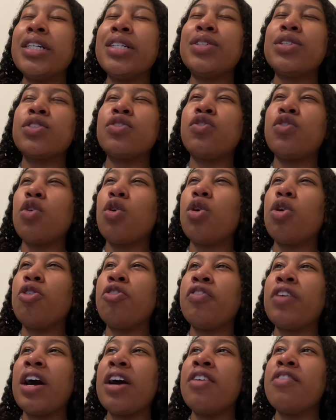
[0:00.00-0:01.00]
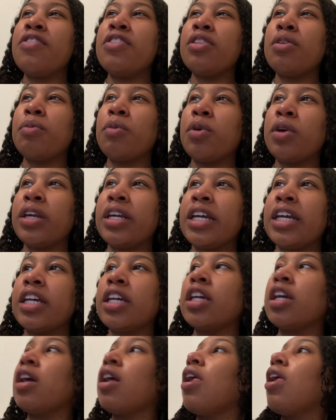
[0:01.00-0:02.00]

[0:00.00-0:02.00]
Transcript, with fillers: it was 4:05 in the morning.